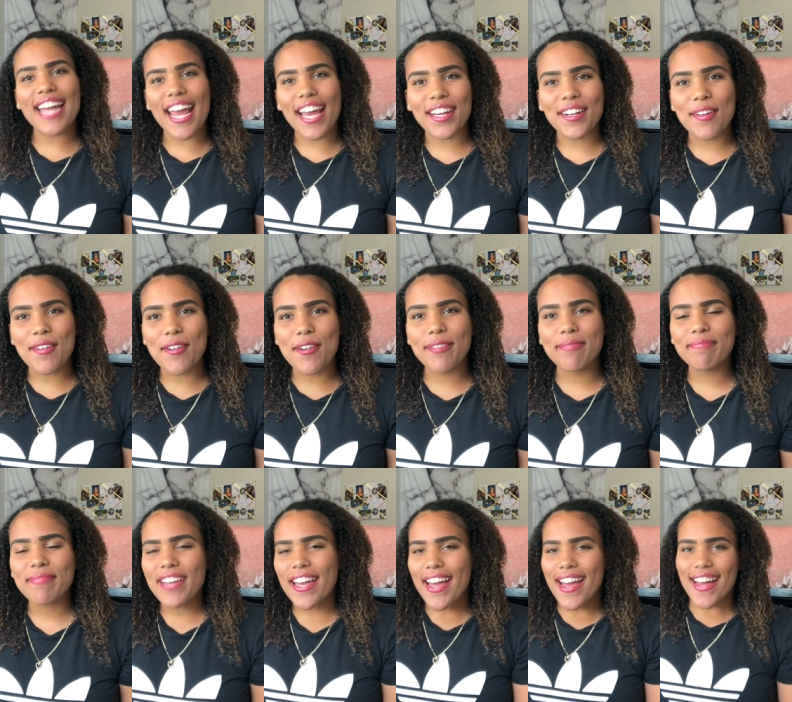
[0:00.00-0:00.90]
channel.
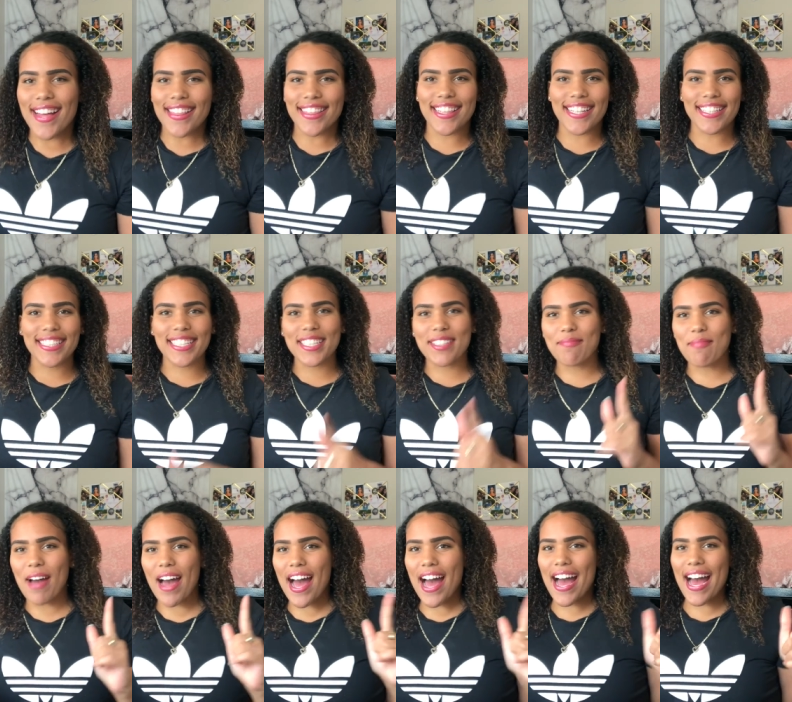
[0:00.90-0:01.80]
This is
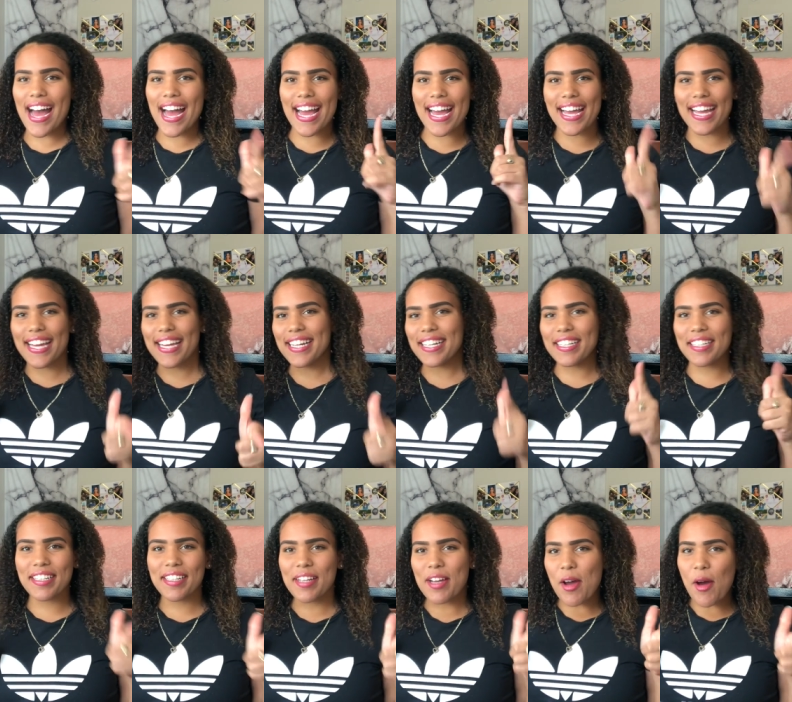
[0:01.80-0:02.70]
my
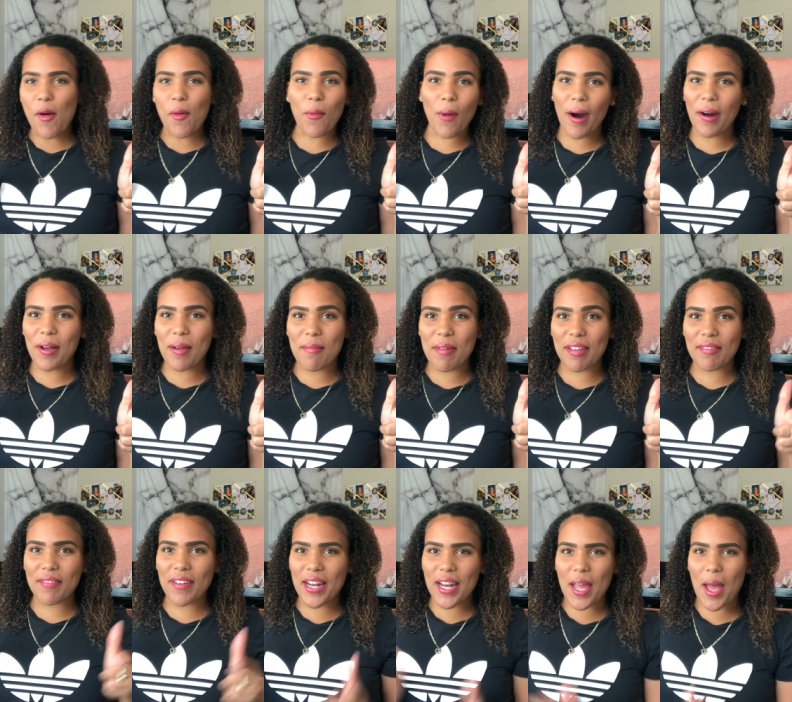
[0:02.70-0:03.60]

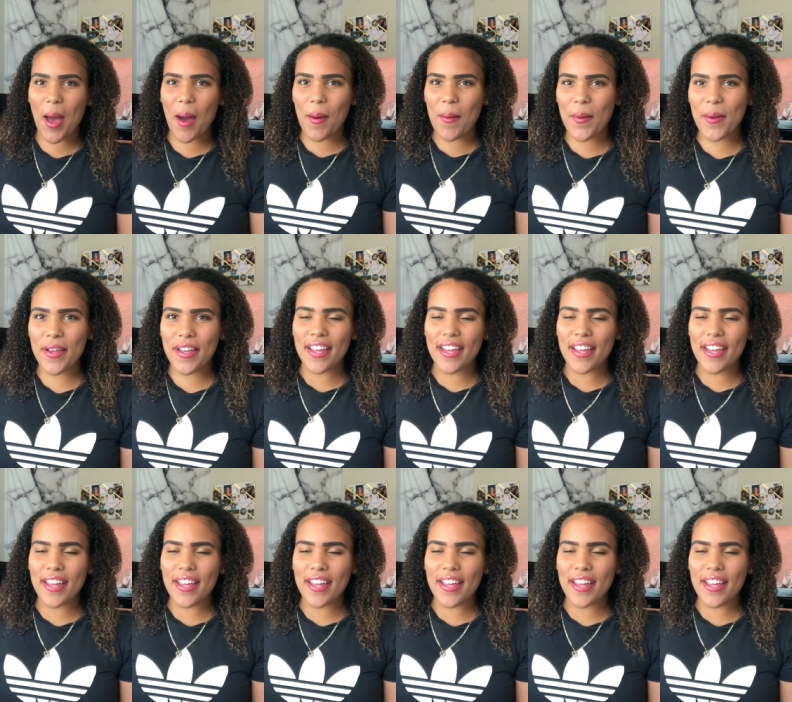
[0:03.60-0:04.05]
welcoming video.